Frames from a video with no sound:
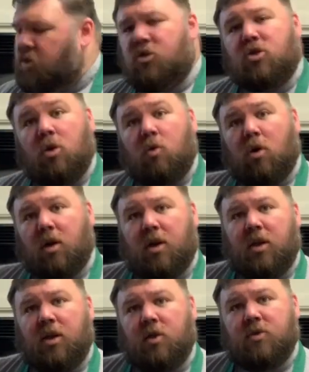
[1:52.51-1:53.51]
So we're going
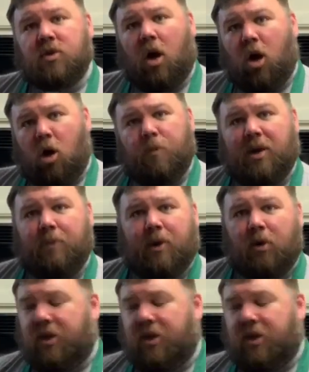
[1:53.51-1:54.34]
to use almond milk